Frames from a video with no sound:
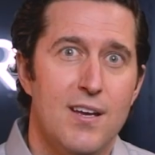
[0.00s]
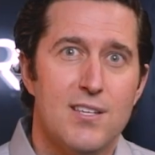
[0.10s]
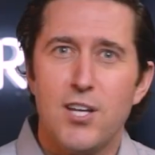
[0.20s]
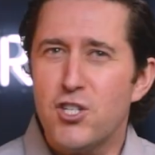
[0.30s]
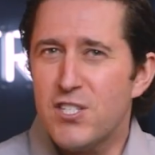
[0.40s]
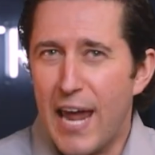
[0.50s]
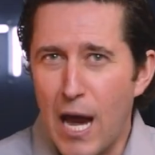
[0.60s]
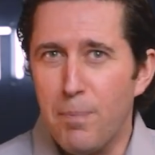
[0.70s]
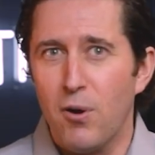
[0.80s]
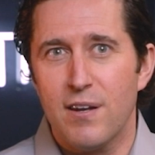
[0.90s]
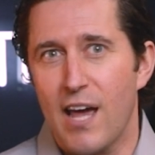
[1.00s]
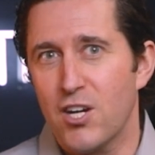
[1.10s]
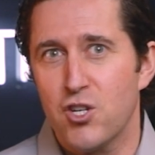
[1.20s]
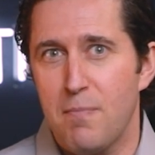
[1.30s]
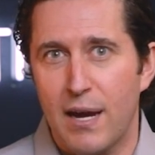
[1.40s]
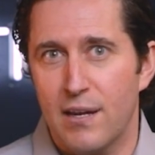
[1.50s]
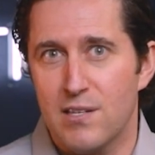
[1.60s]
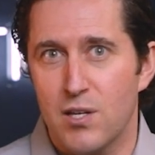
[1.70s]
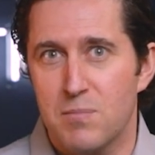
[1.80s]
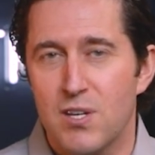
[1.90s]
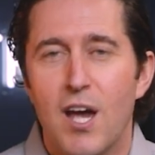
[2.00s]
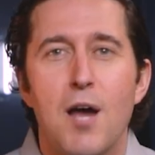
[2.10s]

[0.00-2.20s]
Such tamper detection mechanisms